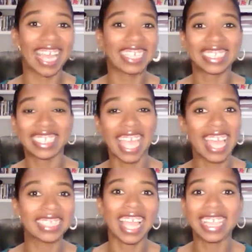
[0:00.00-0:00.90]
cash is
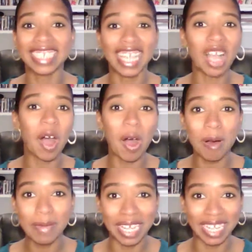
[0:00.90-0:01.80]
cash. I take
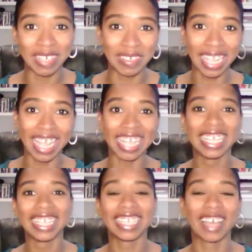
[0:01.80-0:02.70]
all money,
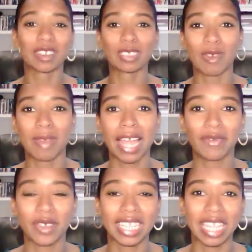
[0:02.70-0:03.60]
okay? That was from
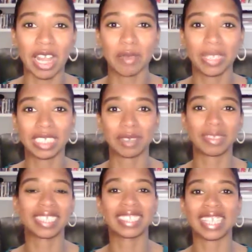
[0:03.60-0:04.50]
my friend Larry
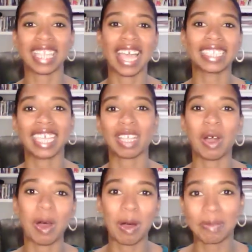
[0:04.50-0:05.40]
Beecham. He says, I take
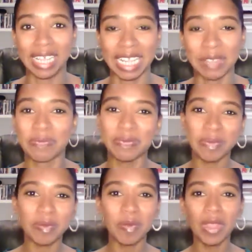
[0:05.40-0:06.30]
all money.
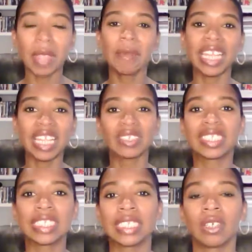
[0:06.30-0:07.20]
But
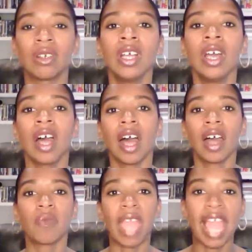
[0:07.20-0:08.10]
here's the deal.
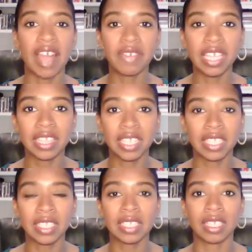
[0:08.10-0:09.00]
Um, having
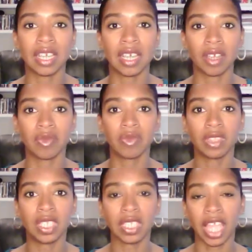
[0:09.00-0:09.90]
these, uh,
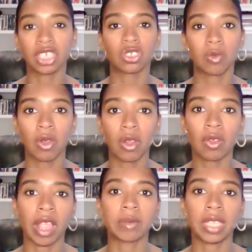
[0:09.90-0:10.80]
these extra
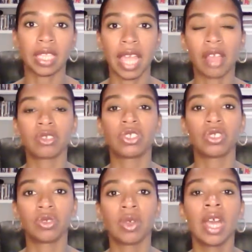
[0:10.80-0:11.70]
programs allows
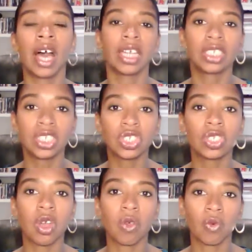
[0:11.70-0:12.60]
you
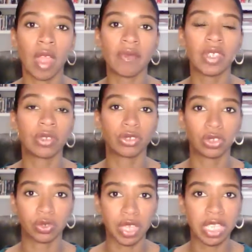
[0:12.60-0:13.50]
additional revenue
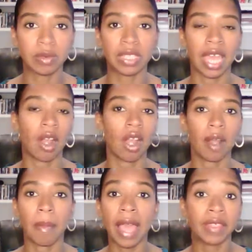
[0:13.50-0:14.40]
streams that
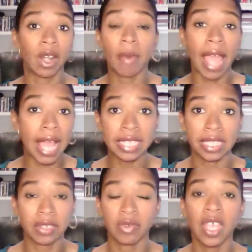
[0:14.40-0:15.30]
are, that are
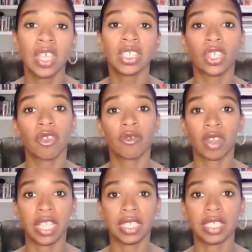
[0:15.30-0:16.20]
passive. So
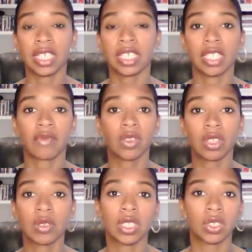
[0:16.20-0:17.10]
for instance, if
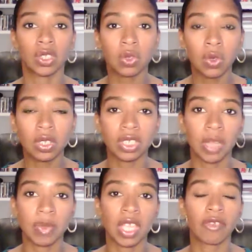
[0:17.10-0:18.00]
you're using a tool or
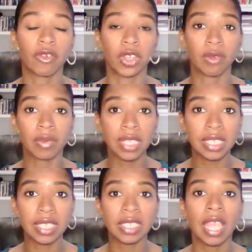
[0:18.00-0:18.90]
something for your
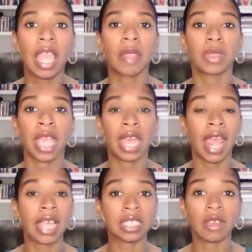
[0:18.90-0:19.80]
business
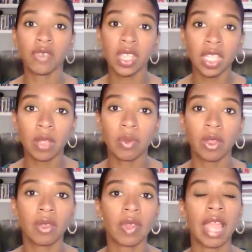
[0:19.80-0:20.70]
that has an affiliate
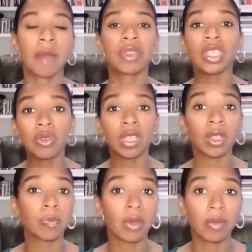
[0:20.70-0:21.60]
program, then you
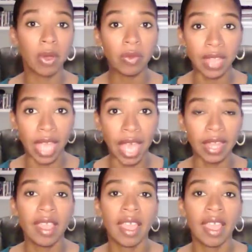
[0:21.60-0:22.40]
can promote that